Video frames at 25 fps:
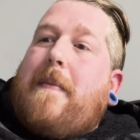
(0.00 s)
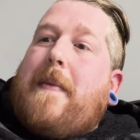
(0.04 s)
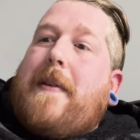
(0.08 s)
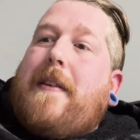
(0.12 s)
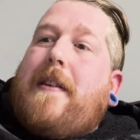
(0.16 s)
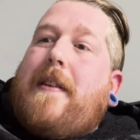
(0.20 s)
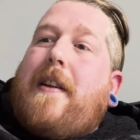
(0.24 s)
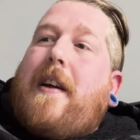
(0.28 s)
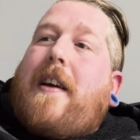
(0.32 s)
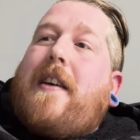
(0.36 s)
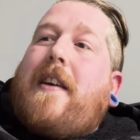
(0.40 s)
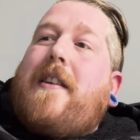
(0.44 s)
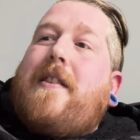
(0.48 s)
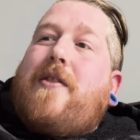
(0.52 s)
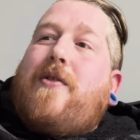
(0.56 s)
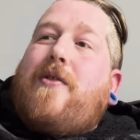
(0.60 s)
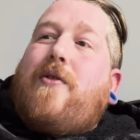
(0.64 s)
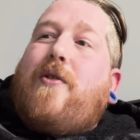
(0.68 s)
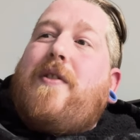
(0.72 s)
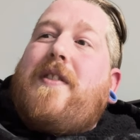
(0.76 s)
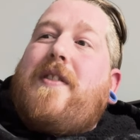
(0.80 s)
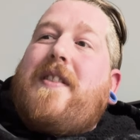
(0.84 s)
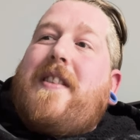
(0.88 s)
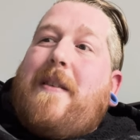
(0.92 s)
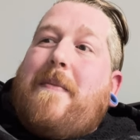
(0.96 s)
And I can
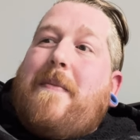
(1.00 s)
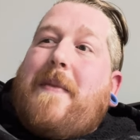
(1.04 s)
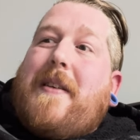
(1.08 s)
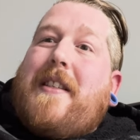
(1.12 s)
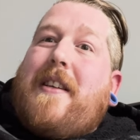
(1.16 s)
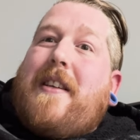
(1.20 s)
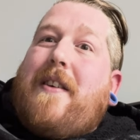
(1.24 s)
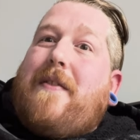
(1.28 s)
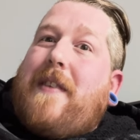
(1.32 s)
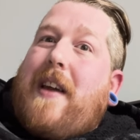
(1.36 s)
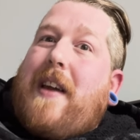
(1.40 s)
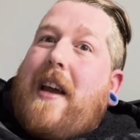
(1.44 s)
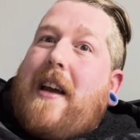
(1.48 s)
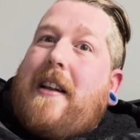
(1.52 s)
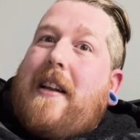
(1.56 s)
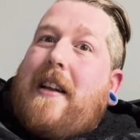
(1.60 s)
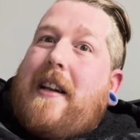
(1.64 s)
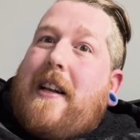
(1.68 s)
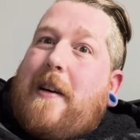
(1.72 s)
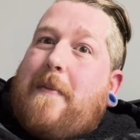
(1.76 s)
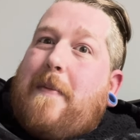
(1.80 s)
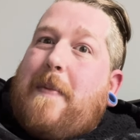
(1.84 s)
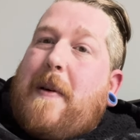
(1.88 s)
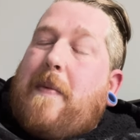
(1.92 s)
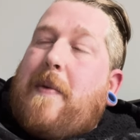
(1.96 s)
sort of see myself getting a
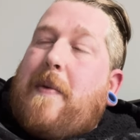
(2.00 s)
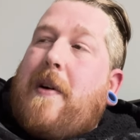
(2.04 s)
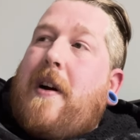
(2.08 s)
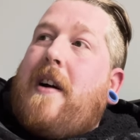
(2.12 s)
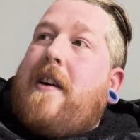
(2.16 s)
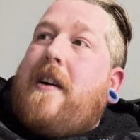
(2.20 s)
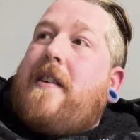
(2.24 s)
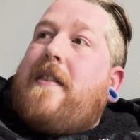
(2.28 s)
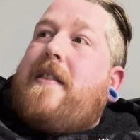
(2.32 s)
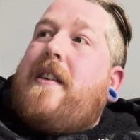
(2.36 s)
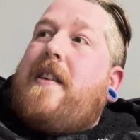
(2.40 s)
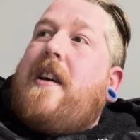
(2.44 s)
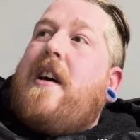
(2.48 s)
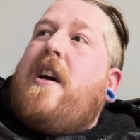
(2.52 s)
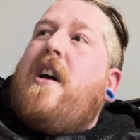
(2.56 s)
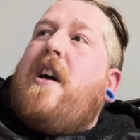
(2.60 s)
little bit worse,